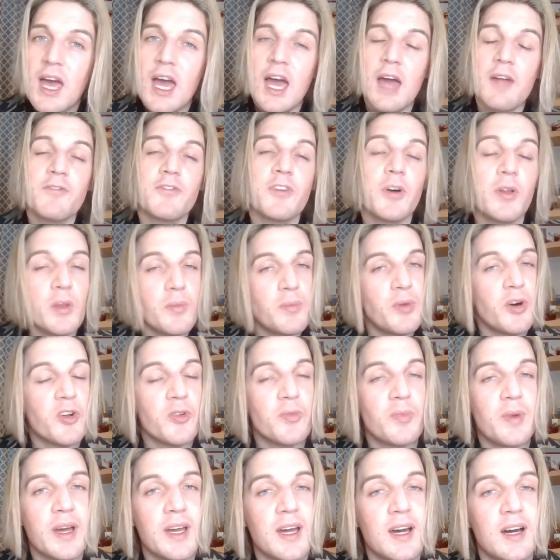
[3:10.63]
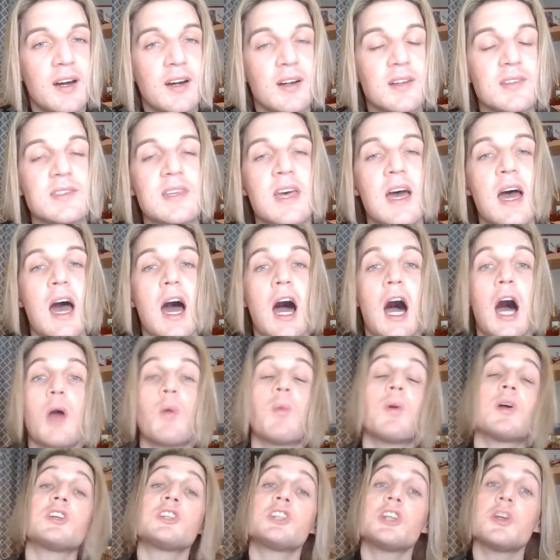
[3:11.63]
And from the bottom of my heart, I
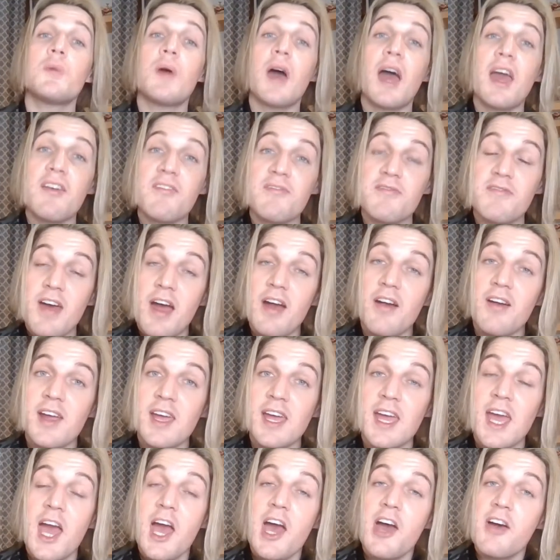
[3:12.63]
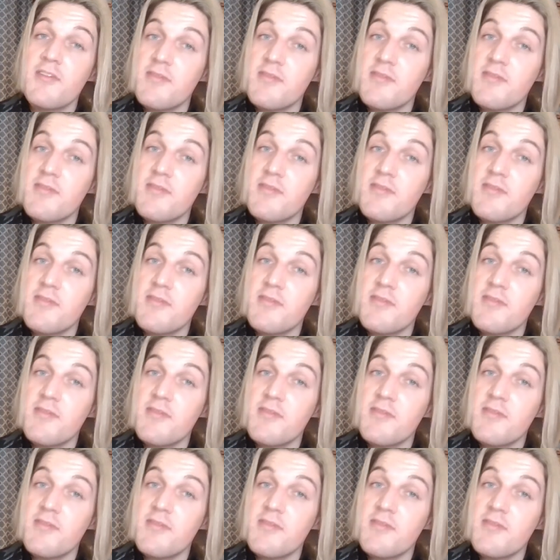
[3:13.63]
wish you a very,